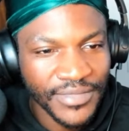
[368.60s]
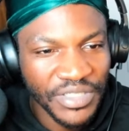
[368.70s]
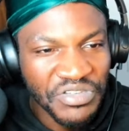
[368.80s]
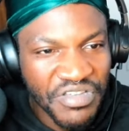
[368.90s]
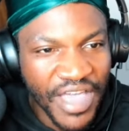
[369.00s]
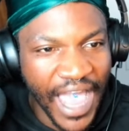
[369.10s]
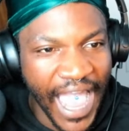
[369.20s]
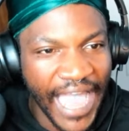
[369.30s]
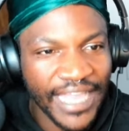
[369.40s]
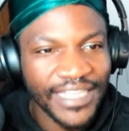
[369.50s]

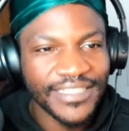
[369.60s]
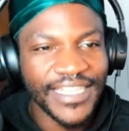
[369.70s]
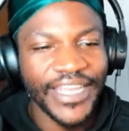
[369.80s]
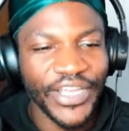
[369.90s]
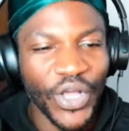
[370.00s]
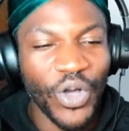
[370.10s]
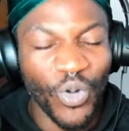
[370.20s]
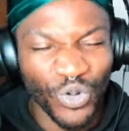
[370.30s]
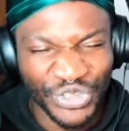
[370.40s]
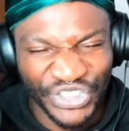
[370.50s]
There you go.
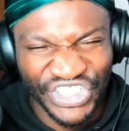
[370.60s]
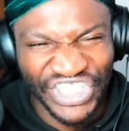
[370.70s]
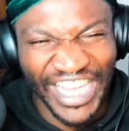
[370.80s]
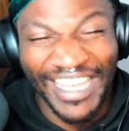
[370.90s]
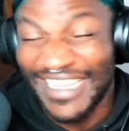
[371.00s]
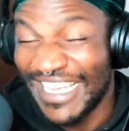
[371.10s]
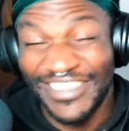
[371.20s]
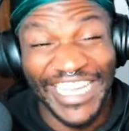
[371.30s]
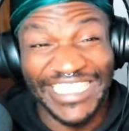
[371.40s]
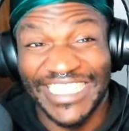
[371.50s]
Oh, shit. Yeah,
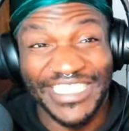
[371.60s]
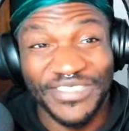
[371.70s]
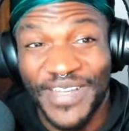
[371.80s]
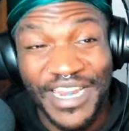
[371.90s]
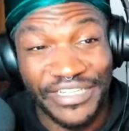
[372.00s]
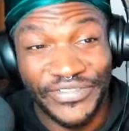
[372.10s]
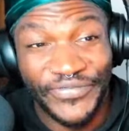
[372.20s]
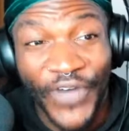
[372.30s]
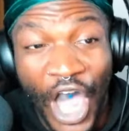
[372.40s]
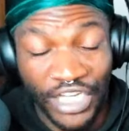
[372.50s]
that's satisfying as
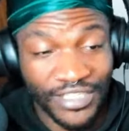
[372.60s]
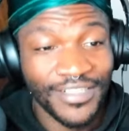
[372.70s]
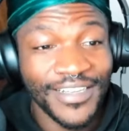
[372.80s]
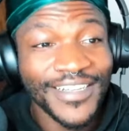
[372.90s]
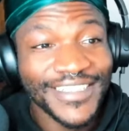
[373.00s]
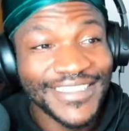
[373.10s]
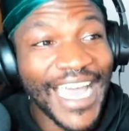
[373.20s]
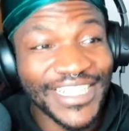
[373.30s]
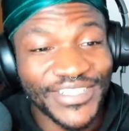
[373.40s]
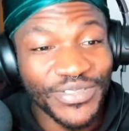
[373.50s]
fuck.
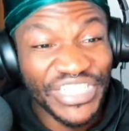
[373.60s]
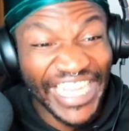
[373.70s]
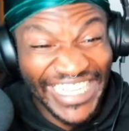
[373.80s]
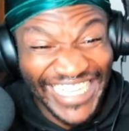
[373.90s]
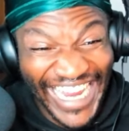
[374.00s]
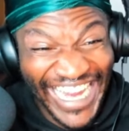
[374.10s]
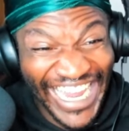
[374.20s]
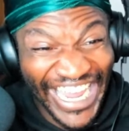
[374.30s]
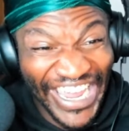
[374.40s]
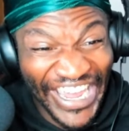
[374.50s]
That's
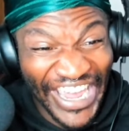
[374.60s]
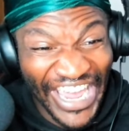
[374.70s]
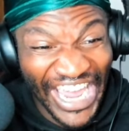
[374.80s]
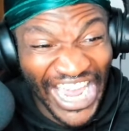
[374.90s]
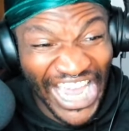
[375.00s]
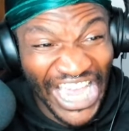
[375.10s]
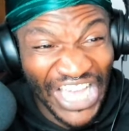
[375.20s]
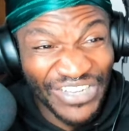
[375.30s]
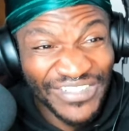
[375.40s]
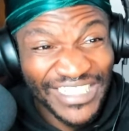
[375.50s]

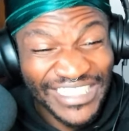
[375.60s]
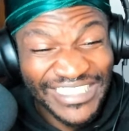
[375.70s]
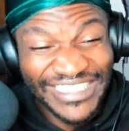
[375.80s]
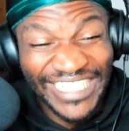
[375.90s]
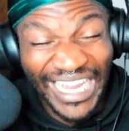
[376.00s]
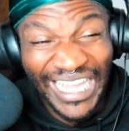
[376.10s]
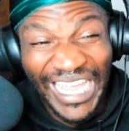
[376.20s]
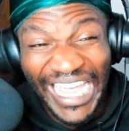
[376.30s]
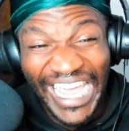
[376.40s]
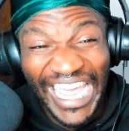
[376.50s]
damn.
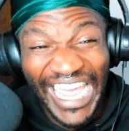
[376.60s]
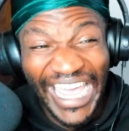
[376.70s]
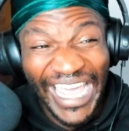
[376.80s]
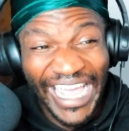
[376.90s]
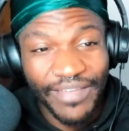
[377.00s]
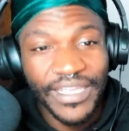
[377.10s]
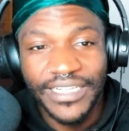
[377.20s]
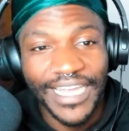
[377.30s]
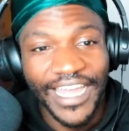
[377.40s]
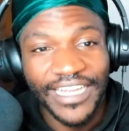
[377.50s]
He
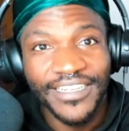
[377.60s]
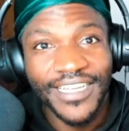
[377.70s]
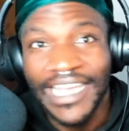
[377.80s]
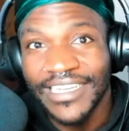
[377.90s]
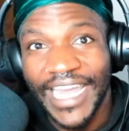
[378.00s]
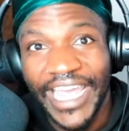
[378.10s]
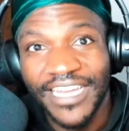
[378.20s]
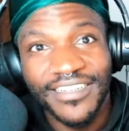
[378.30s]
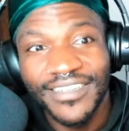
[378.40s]
dead.